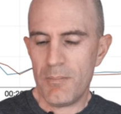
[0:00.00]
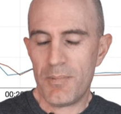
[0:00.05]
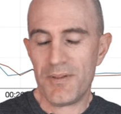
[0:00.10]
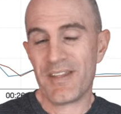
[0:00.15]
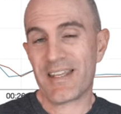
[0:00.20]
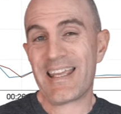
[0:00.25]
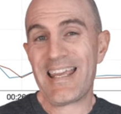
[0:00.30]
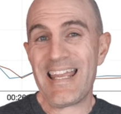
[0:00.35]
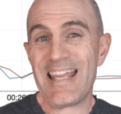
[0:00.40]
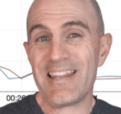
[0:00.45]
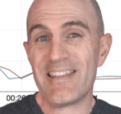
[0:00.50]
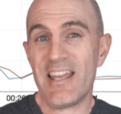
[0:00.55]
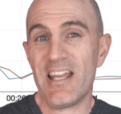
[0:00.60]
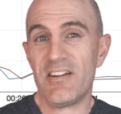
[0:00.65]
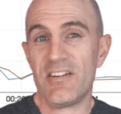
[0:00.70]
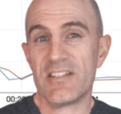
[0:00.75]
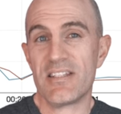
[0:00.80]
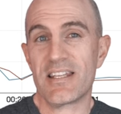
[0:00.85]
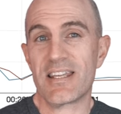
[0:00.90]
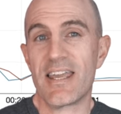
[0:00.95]
But the key
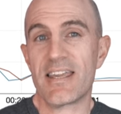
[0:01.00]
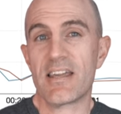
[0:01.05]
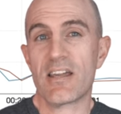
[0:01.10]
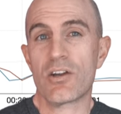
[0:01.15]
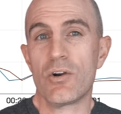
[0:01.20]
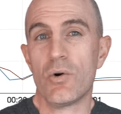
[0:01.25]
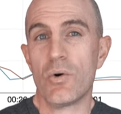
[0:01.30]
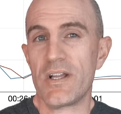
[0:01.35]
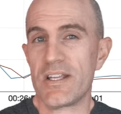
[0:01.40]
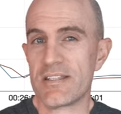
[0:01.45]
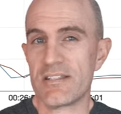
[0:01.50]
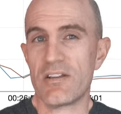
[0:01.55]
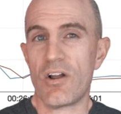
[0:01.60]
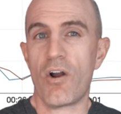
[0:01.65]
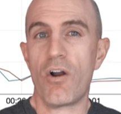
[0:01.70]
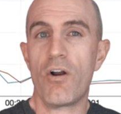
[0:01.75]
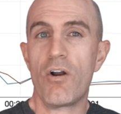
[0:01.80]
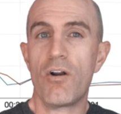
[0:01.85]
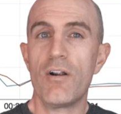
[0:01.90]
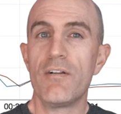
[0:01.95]
there is the Kickr Core
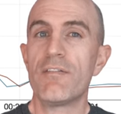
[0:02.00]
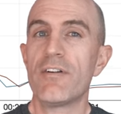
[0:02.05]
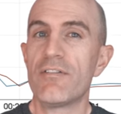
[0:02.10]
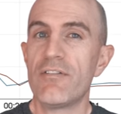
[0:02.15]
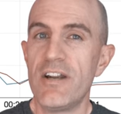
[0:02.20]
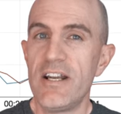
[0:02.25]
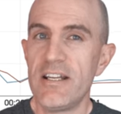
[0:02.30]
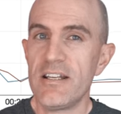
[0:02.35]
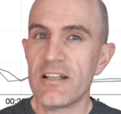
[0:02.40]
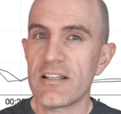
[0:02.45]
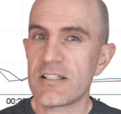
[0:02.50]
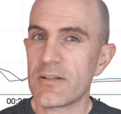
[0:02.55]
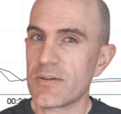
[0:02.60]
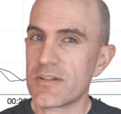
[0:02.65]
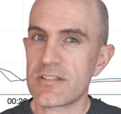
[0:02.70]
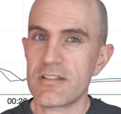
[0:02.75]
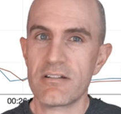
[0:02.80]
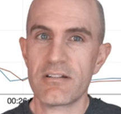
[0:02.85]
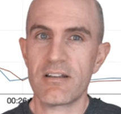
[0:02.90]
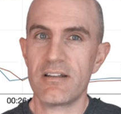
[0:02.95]
isn't overreading, so
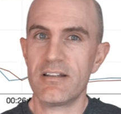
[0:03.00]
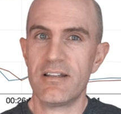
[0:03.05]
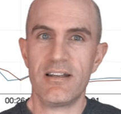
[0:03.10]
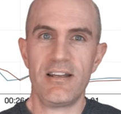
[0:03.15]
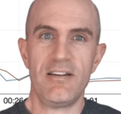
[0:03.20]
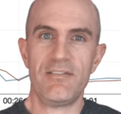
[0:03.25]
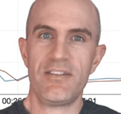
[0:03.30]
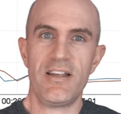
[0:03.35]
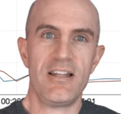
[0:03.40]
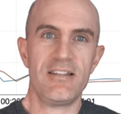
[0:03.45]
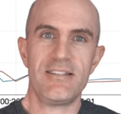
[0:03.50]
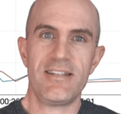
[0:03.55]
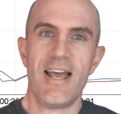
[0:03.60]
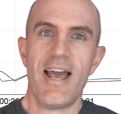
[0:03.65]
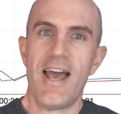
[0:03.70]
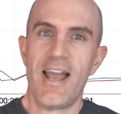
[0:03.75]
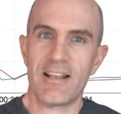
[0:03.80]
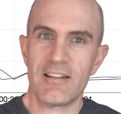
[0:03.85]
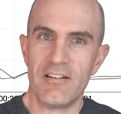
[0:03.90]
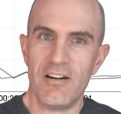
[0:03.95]
it's not going to have that
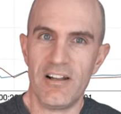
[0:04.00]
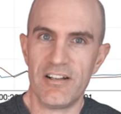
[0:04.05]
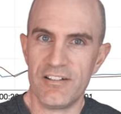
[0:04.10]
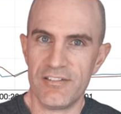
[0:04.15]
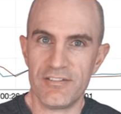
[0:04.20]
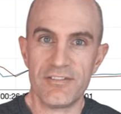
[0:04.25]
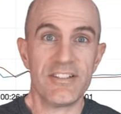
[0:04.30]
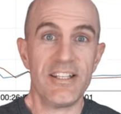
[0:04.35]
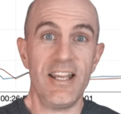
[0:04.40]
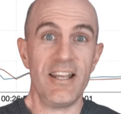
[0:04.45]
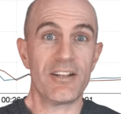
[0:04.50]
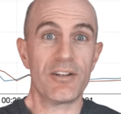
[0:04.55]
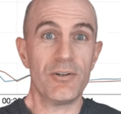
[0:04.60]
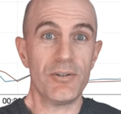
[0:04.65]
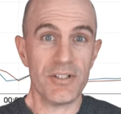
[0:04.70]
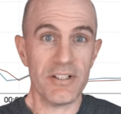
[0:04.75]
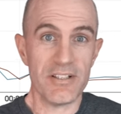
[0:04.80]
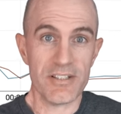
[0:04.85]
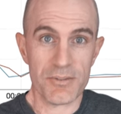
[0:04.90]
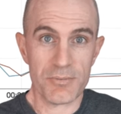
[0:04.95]
tagline of, yeah,
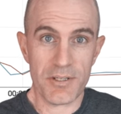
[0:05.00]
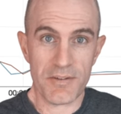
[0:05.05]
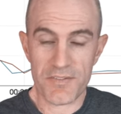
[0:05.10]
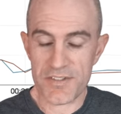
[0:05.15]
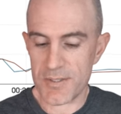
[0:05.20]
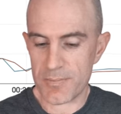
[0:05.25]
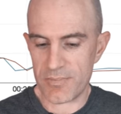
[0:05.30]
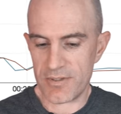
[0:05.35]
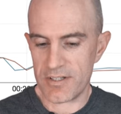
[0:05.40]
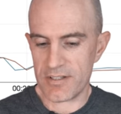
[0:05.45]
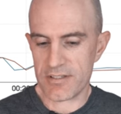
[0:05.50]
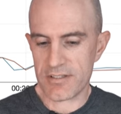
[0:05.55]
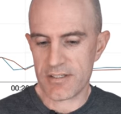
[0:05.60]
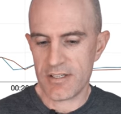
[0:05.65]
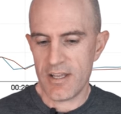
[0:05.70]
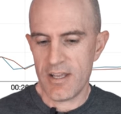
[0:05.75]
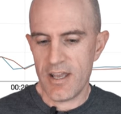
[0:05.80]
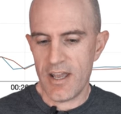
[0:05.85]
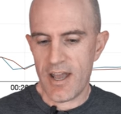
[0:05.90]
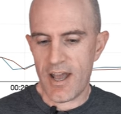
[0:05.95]
good in Zwift
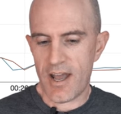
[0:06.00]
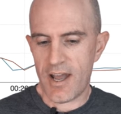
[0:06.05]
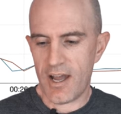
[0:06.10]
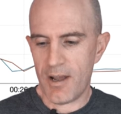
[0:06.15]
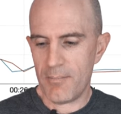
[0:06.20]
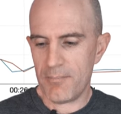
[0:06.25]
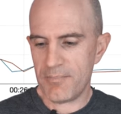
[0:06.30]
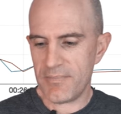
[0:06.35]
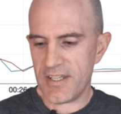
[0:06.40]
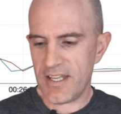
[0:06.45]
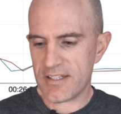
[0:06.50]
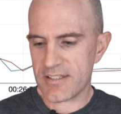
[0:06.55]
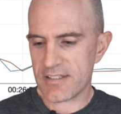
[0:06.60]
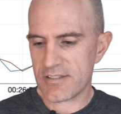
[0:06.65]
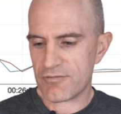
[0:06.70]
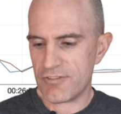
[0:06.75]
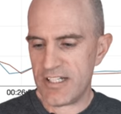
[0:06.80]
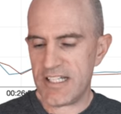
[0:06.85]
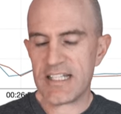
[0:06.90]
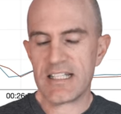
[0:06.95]
sprints. Um,
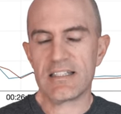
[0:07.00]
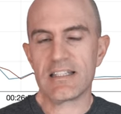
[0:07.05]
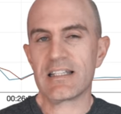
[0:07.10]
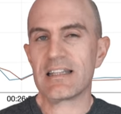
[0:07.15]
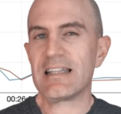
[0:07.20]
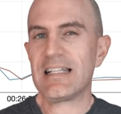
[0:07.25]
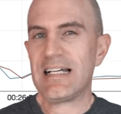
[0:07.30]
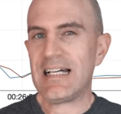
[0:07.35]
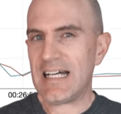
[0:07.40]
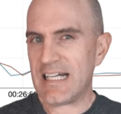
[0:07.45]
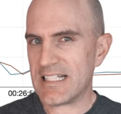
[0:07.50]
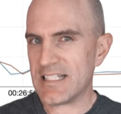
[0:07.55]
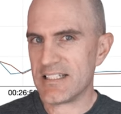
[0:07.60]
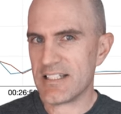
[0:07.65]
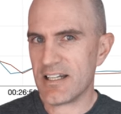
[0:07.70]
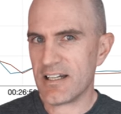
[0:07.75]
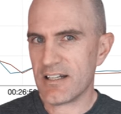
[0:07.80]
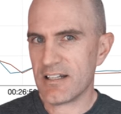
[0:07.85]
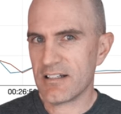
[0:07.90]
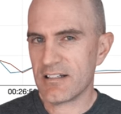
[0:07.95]
it's reading a little
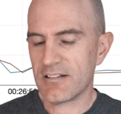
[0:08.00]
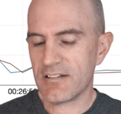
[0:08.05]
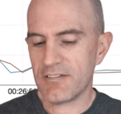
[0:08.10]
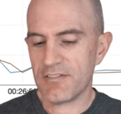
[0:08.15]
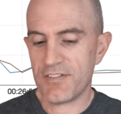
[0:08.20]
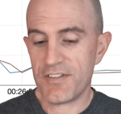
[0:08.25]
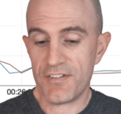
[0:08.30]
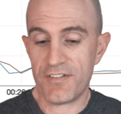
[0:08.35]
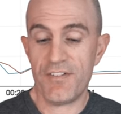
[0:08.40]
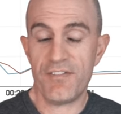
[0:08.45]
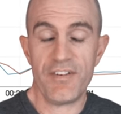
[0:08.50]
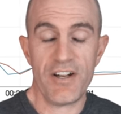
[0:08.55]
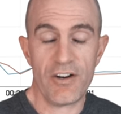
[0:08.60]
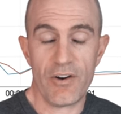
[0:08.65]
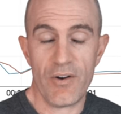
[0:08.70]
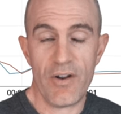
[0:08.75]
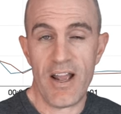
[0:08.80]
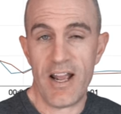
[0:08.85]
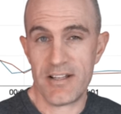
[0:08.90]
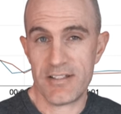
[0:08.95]
under the
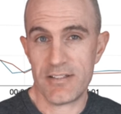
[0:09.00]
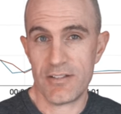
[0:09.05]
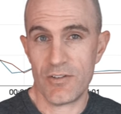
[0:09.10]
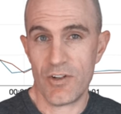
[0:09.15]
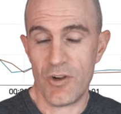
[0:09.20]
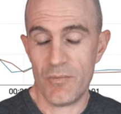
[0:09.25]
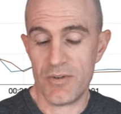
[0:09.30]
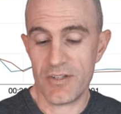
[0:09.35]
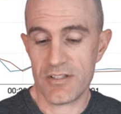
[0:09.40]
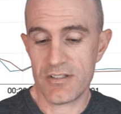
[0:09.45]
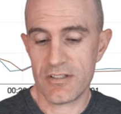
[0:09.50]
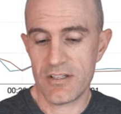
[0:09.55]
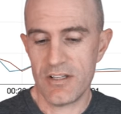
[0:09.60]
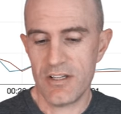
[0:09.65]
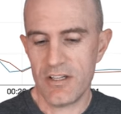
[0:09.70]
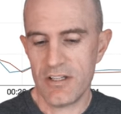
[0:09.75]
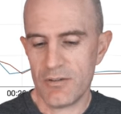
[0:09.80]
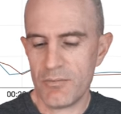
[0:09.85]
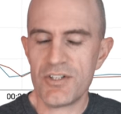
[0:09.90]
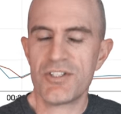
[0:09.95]
Favero Assiomas,
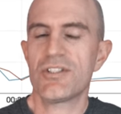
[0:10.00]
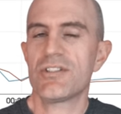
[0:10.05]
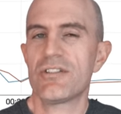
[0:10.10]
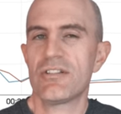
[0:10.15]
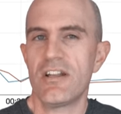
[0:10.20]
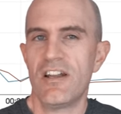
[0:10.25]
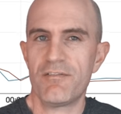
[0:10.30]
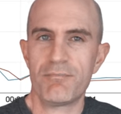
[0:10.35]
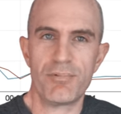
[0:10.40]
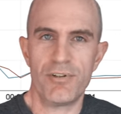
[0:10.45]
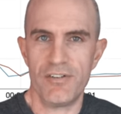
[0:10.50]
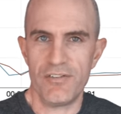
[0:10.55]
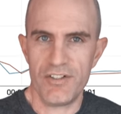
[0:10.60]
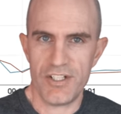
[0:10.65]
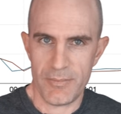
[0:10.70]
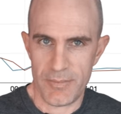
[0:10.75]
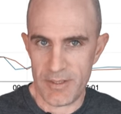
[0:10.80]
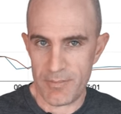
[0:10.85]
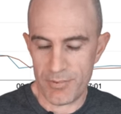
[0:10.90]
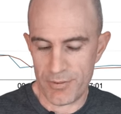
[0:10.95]
which have
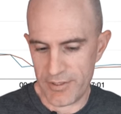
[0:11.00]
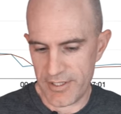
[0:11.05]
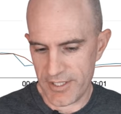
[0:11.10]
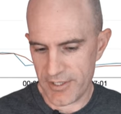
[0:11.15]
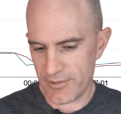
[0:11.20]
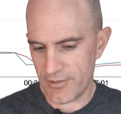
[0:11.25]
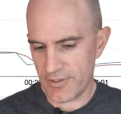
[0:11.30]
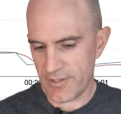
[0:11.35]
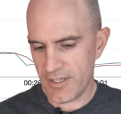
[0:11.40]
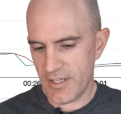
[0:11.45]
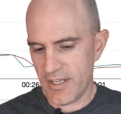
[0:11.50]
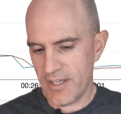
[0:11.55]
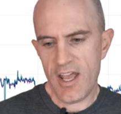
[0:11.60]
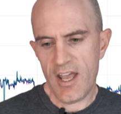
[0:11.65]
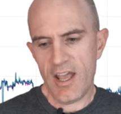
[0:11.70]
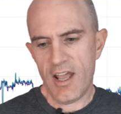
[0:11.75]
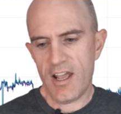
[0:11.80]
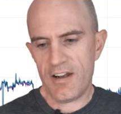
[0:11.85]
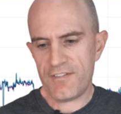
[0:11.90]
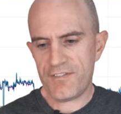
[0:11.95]
proven to be pretty good.
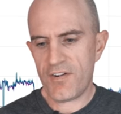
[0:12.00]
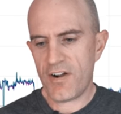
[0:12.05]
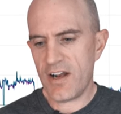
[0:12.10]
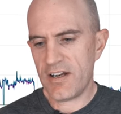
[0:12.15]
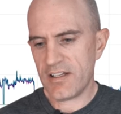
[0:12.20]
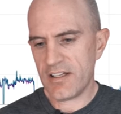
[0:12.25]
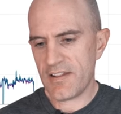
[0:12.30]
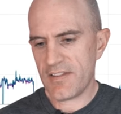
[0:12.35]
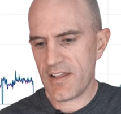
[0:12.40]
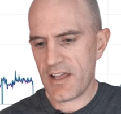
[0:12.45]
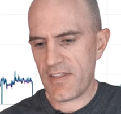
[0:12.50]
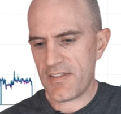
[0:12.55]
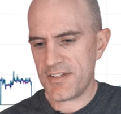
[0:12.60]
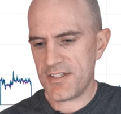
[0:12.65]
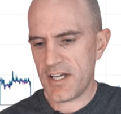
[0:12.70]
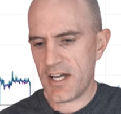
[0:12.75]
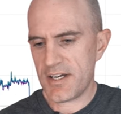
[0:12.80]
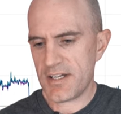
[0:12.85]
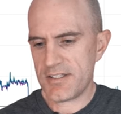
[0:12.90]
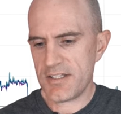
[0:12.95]
And finally, the other
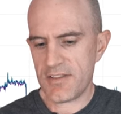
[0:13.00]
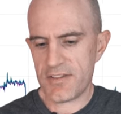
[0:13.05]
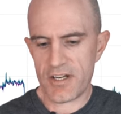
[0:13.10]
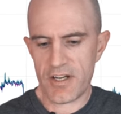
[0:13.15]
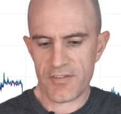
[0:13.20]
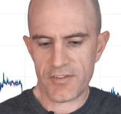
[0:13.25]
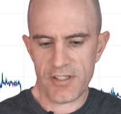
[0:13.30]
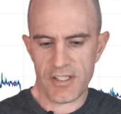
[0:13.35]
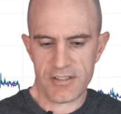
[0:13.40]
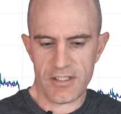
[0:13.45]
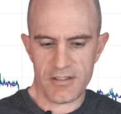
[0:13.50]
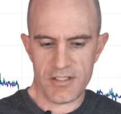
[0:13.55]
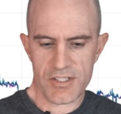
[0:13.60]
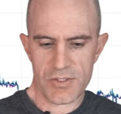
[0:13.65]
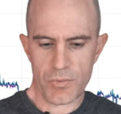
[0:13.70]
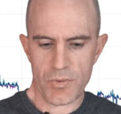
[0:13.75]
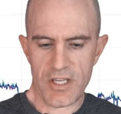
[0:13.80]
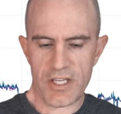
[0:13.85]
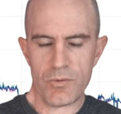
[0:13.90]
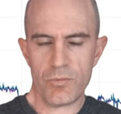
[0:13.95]
data set that I've collected
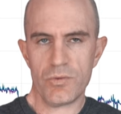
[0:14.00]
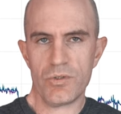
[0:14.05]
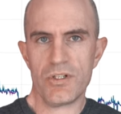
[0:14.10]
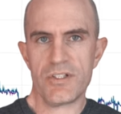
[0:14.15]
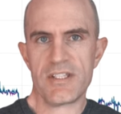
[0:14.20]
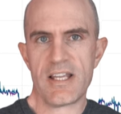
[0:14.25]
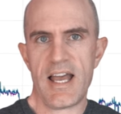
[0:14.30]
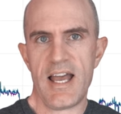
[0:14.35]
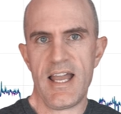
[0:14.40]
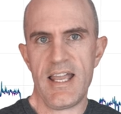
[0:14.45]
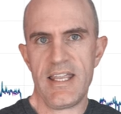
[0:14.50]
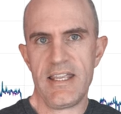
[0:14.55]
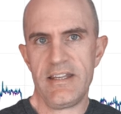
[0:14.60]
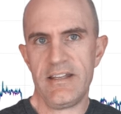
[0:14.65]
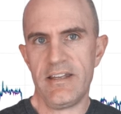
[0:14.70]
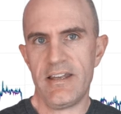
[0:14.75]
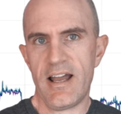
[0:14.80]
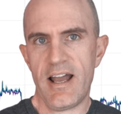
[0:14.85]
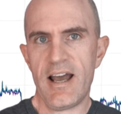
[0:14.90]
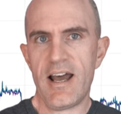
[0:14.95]
this week was
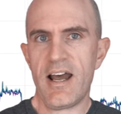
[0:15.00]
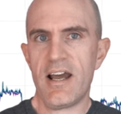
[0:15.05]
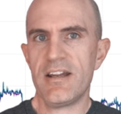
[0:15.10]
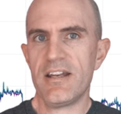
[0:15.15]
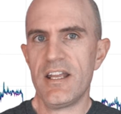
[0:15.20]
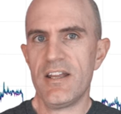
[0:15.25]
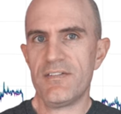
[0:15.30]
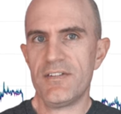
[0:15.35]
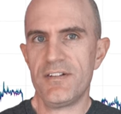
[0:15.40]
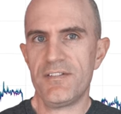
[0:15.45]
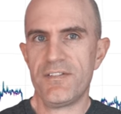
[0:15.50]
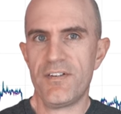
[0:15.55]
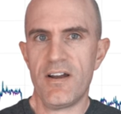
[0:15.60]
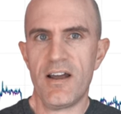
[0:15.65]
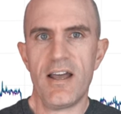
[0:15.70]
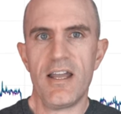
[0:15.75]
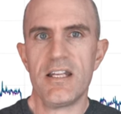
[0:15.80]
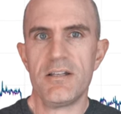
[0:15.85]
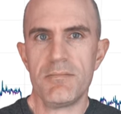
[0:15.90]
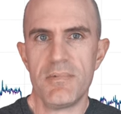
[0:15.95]
a hard effort
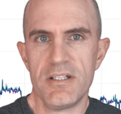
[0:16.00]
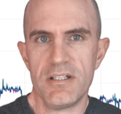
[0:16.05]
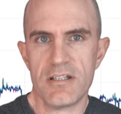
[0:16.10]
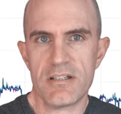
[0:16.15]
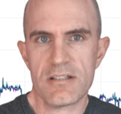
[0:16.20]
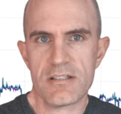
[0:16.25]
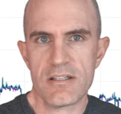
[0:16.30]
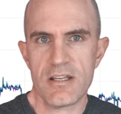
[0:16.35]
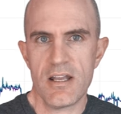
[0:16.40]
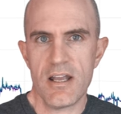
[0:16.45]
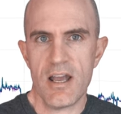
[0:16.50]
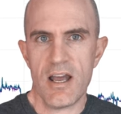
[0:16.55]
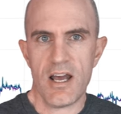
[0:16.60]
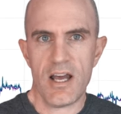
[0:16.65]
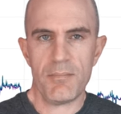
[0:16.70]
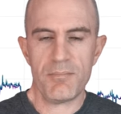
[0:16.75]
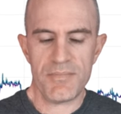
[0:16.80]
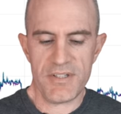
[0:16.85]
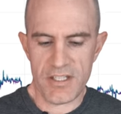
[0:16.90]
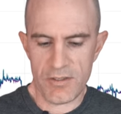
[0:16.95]
for eight minutes
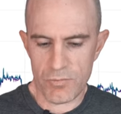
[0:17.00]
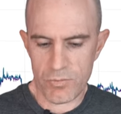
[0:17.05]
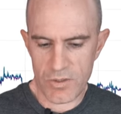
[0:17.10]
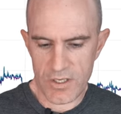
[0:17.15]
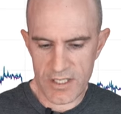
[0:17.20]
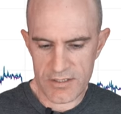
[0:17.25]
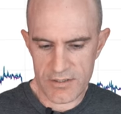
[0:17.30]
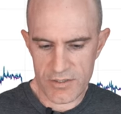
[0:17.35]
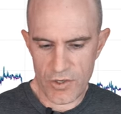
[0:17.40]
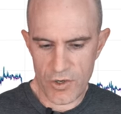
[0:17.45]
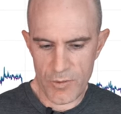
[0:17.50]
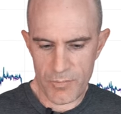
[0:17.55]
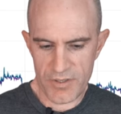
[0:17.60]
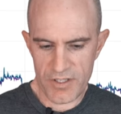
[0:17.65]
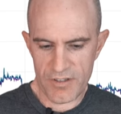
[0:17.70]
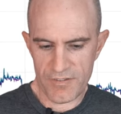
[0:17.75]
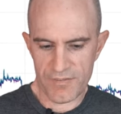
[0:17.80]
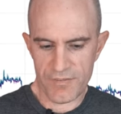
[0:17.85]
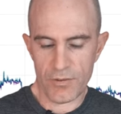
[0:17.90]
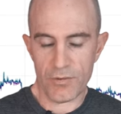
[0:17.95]
up the
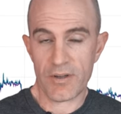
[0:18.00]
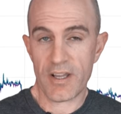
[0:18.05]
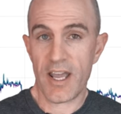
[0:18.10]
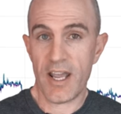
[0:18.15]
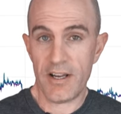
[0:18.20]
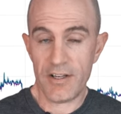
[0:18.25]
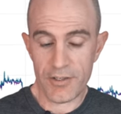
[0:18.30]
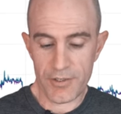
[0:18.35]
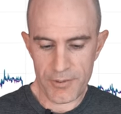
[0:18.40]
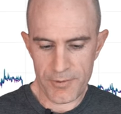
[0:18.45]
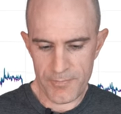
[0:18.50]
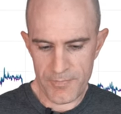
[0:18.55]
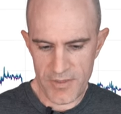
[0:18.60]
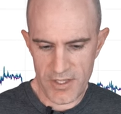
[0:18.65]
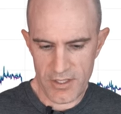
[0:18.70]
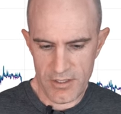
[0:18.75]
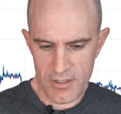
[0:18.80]
Watopia volcano.